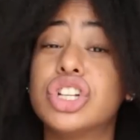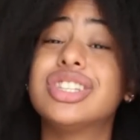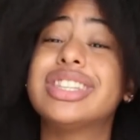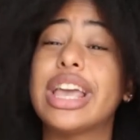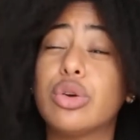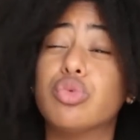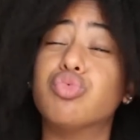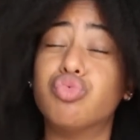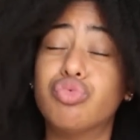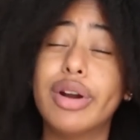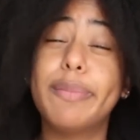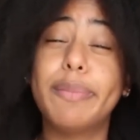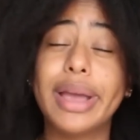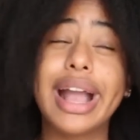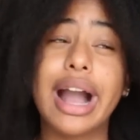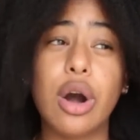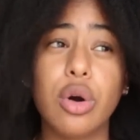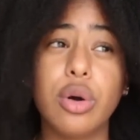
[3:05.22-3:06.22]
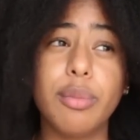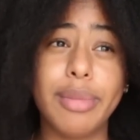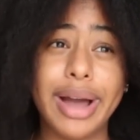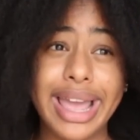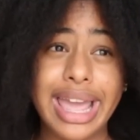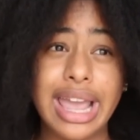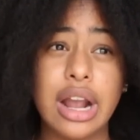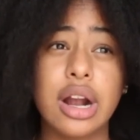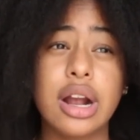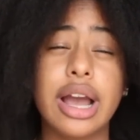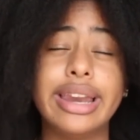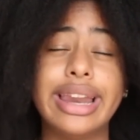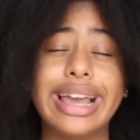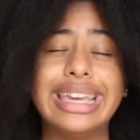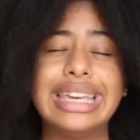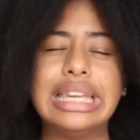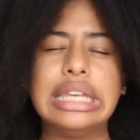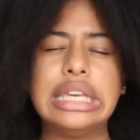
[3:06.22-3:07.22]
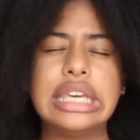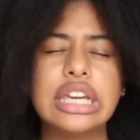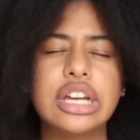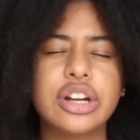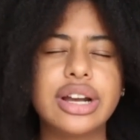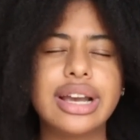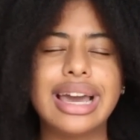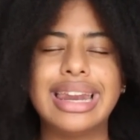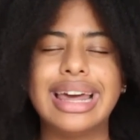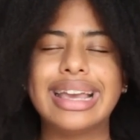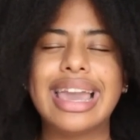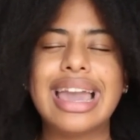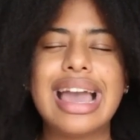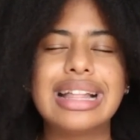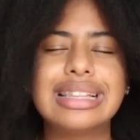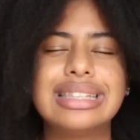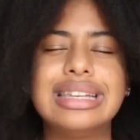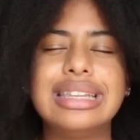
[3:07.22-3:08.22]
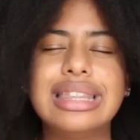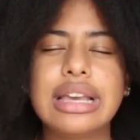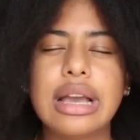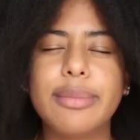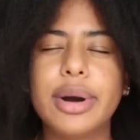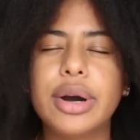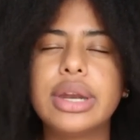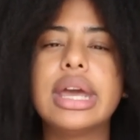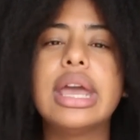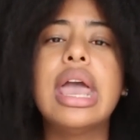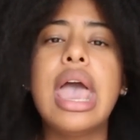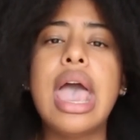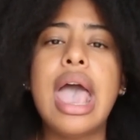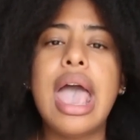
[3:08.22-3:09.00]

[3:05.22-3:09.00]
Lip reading: just like ripping out my hair, and I can hear it and I can't say anything about it.